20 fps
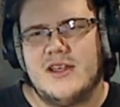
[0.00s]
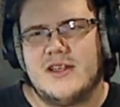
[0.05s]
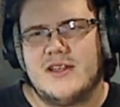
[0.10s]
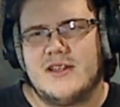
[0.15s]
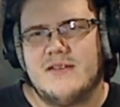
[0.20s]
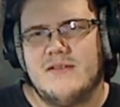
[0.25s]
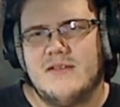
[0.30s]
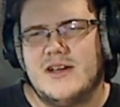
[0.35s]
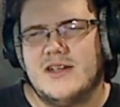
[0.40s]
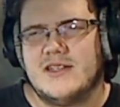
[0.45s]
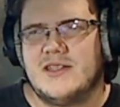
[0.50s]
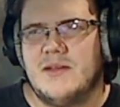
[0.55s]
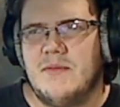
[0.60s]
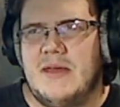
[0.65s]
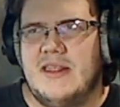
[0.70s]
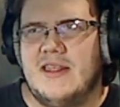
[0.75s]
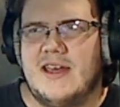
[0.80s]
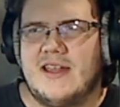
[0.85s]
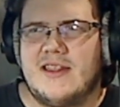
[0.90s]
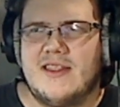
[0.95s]
Because to me,
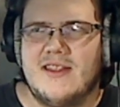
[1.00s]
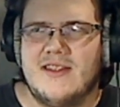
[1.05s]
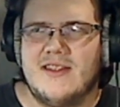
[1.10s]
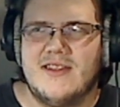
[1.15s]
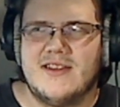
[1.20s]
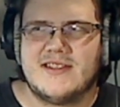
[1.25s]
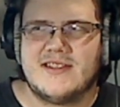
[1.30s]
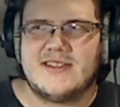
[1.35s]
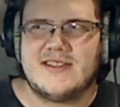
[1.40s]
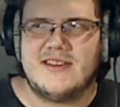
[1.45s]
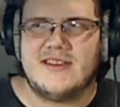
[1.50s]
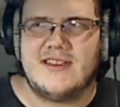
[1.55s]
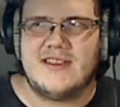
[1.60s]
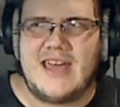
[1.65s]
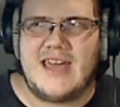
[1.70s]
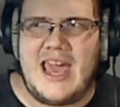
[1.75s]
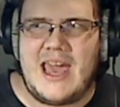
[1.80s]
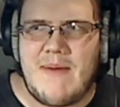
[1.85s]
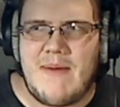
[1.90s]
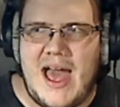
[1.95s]
the
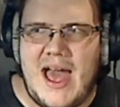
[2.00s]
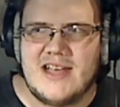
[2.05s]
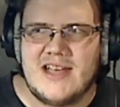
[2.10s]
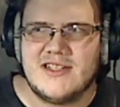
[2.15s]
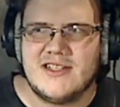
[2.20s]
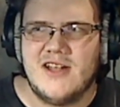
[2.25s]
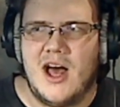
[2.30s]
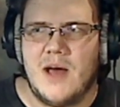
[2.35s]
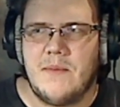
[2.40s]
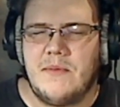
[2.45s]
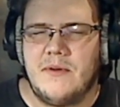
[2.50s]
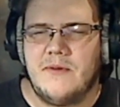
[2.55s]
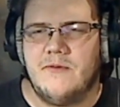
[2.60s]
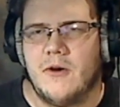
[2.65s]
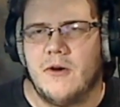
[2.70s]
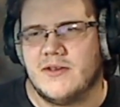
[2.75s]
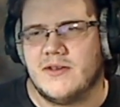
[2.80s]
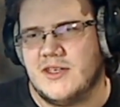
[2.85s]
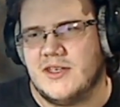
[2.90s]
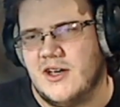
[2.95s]
game has not been
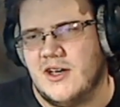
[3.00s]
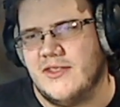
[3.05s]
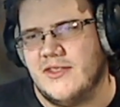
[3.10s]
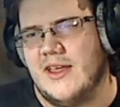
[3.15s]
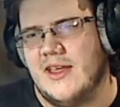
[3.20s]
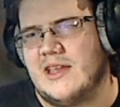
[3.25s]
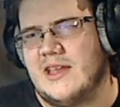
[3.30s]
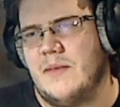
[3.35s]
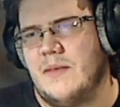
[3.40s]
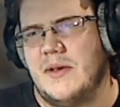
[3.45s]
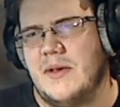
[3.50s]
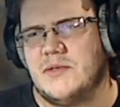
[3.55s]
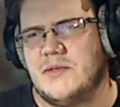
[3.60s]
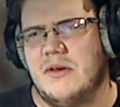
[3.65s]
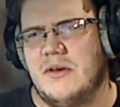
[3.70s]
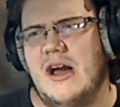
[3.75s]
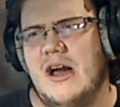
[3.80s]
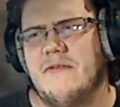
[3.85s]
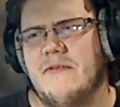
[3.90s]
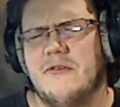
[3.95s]
focusing on that. Like the best we
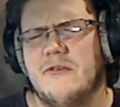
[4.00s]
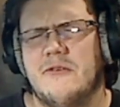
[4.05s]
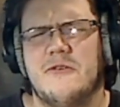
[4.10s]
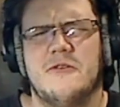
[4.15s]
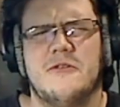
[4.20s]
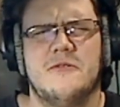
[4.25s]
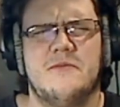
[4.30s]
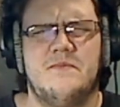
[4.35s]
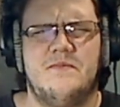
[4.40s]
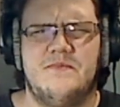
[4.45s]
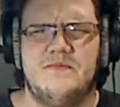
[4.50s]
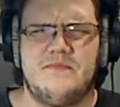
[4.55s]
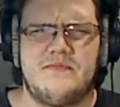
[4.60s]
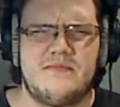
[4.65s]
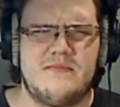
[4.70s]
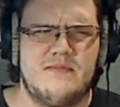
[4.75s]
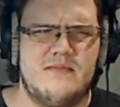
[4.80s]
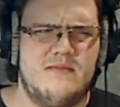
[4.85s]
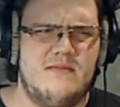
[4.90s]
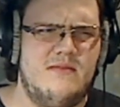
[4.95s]
got for
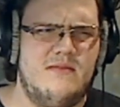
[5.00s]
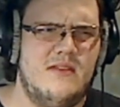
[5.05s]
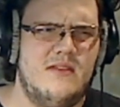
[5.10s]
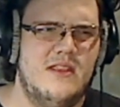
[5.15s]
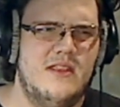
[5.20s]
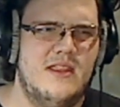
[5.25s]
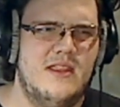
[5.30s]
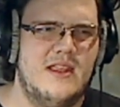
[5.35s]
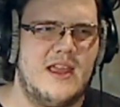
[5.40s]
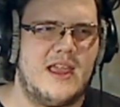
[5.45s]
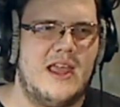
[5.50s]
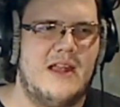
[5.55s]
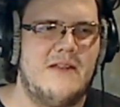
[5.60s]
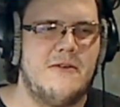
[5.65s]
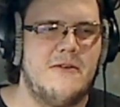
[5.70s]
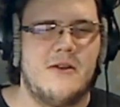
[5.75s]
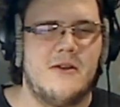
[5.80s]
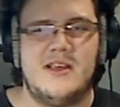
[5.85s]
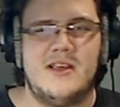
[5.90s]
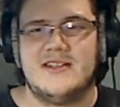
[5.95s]
like
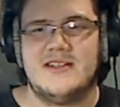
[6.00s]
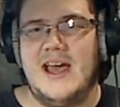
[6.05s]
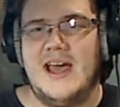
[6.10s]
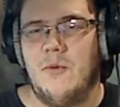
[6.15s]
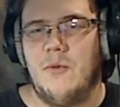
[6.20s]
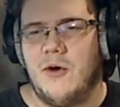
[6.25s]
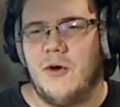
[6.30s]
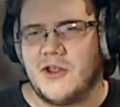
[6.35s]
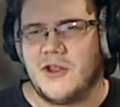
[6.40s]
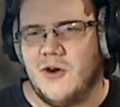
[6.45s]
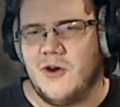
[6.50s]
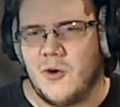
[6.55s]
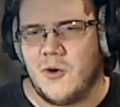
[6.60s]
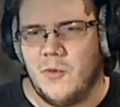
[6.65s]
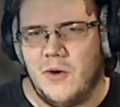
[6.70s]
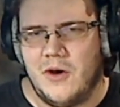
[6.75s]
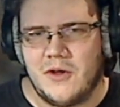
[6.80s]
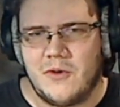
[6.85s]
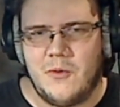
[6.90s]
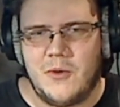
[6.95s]
Infernities had one
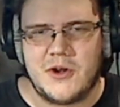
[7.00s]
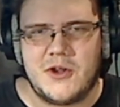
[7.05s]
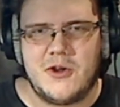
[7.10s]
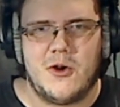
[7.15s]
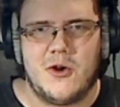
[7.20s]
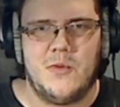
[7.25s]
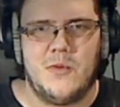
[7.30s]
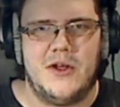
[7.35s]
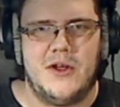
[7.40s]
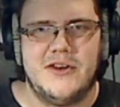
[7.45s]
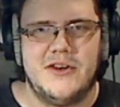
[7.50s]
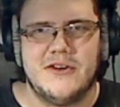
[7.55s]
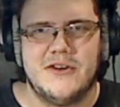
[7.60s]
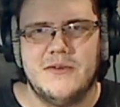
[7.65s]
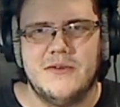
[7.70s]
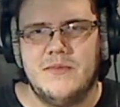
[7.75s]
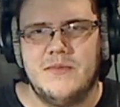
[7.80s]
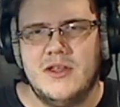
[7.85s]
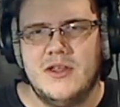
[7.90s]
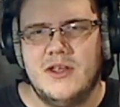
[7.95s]
card
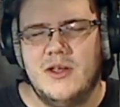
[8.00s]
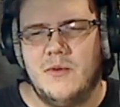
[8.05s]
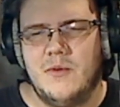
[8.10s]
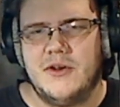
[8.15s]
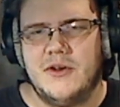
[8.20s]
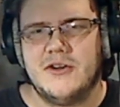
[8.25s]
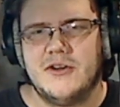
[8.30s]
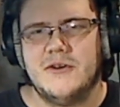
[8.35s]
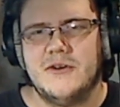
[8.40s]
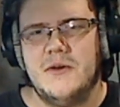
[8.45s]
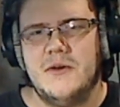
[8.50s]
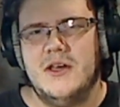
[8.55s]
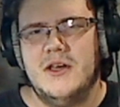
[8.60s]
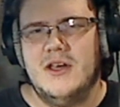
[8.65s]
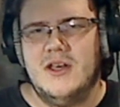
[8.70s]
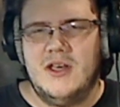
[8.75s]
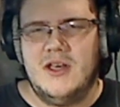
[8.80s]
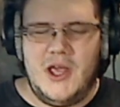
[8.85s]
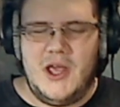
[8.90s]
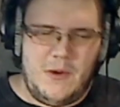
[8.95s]
wonder
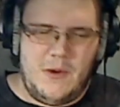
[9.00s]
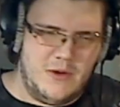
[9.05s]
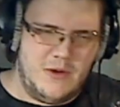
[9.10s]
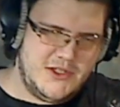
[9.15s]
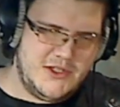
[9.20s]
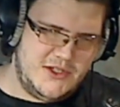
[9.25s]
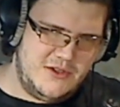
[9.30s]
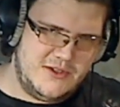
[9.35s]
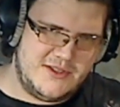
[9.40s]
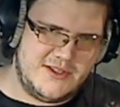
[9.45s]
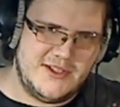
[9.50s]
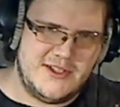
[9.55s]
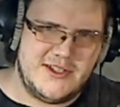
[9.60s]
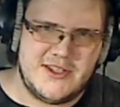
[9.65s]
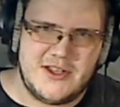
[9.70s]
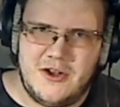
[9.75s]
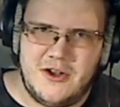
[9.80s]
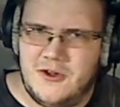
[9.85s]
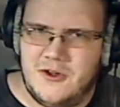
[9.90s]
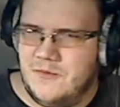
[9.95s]
was used in
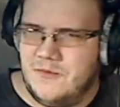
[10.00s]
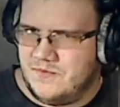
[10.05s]
stall,